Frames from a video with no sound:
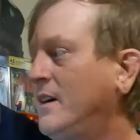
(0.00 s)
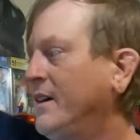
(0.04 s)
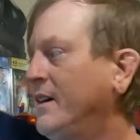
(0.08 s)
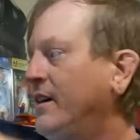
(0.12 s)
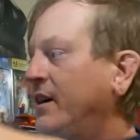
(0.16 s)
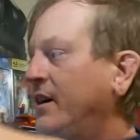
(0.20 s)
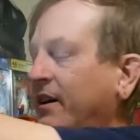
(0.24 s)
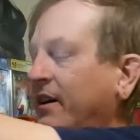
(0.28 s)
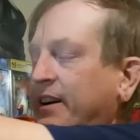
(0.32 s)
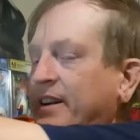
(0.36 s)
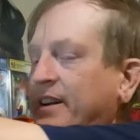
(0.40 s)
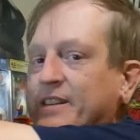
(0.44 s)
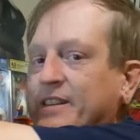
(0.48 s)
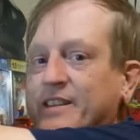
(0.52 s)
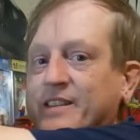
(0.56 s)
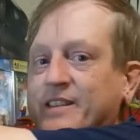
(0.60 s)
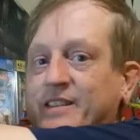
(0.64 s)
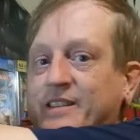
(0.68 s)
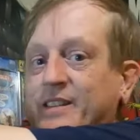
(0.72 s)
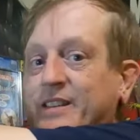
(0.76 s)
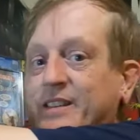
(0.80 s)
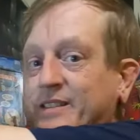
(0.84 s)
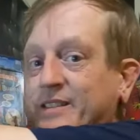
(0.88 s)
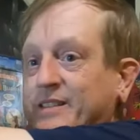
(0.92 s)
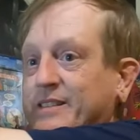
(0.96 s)
All right, let's
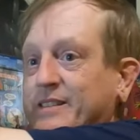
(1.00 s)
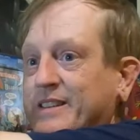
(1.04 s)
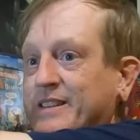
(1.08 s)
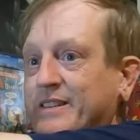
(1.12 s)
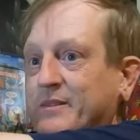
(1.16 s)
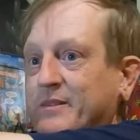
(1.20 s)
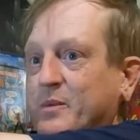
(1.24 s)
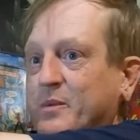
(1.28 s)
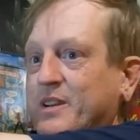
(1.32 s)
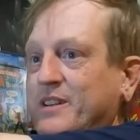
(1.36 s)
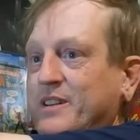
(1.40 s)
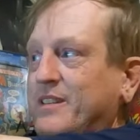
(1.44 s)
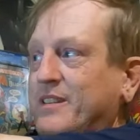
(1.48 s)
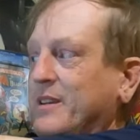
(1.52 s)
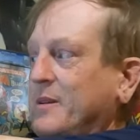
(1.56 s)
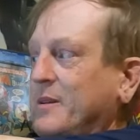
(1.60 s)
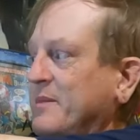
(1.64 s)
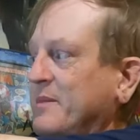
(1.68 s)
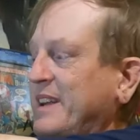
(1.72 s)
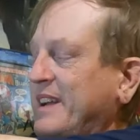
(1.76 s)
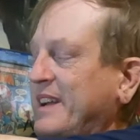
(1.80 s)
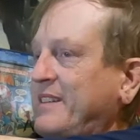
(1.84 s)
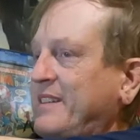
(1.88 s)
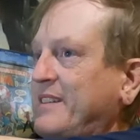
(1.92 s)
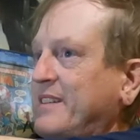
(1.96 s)
see what's up
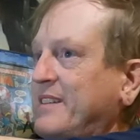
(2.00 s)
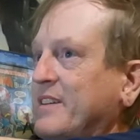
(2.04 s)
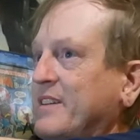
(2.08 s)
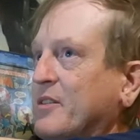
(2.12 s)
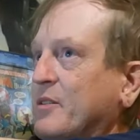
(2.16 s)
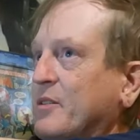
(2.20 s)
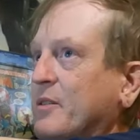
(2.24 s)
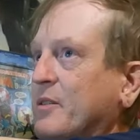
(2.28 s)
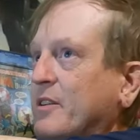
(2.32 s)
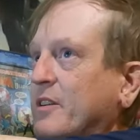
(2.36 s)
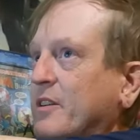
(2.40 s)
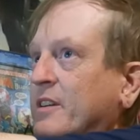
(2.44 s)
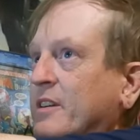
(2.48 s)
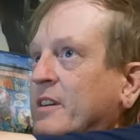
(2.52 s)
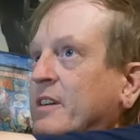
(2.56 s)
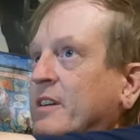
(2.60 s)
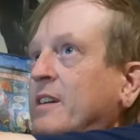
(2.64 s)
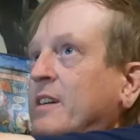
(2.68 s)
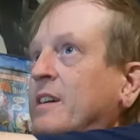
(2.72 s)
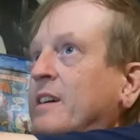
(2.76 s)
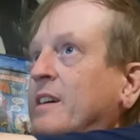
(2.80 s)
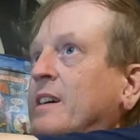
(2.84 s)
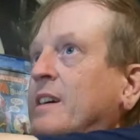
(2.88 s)
next in order.